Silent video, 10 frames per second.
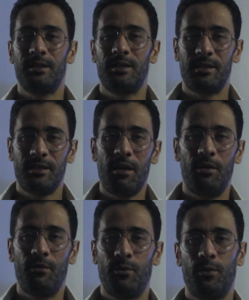
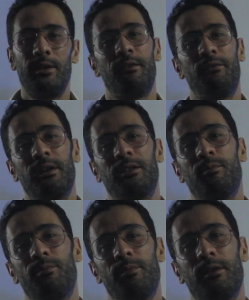itself will affect
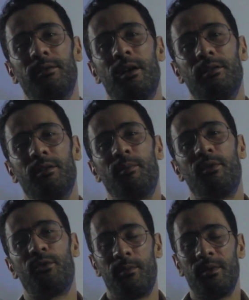the
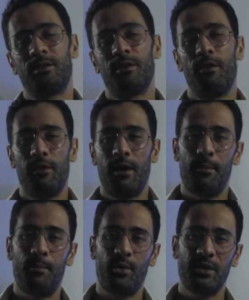performance of a
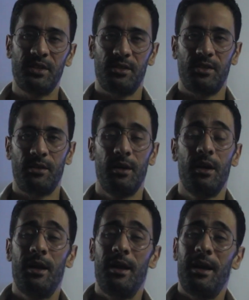processor.
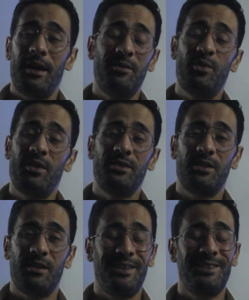And the
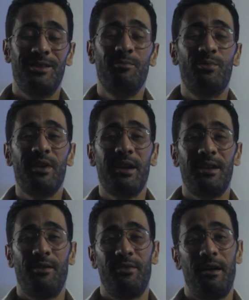processor is the brain
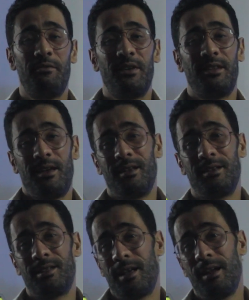of everything
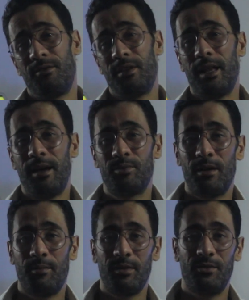inside of a
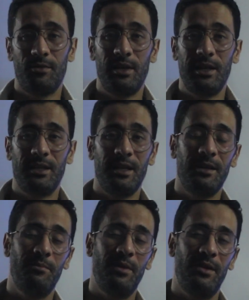laptop. If you really think
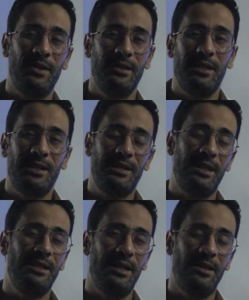about it,
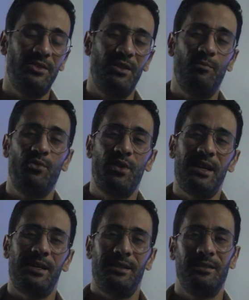it's the
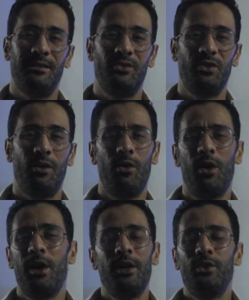brain. So
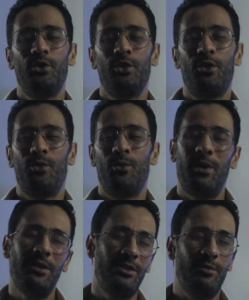you don't
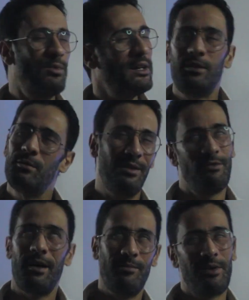want your brain to be
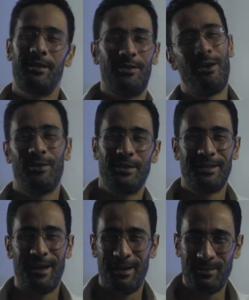vibrating all the
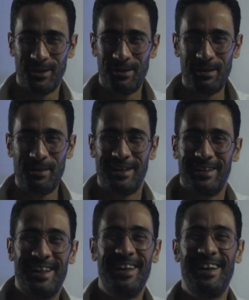time, you know what I mean?